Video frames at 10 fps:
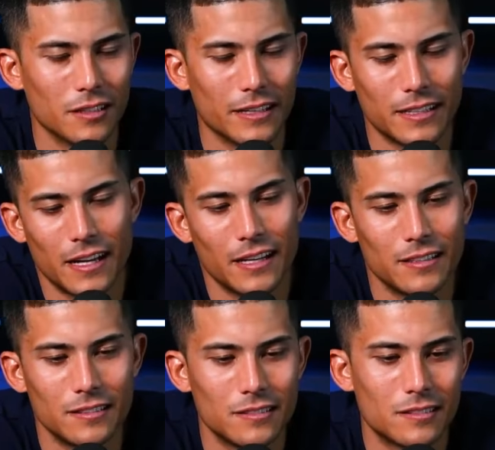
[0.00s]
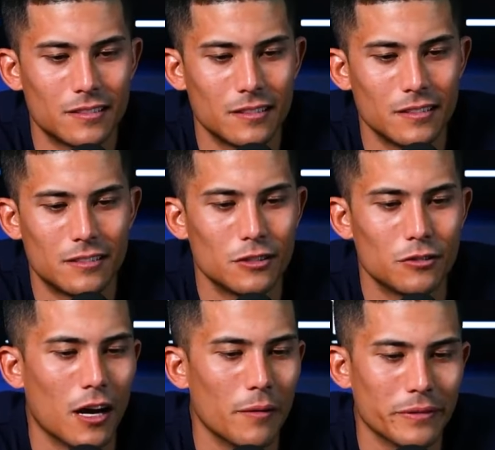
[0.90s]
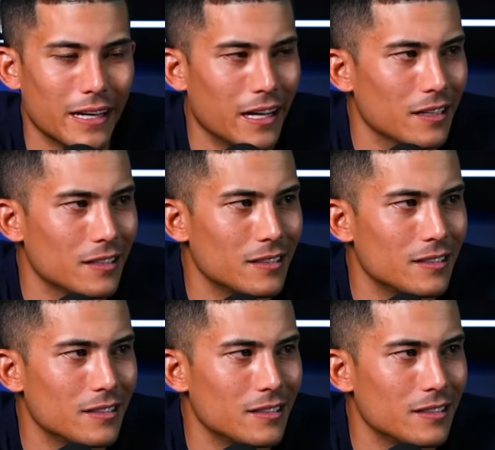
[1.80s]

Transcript: Like, I, it's too complicated.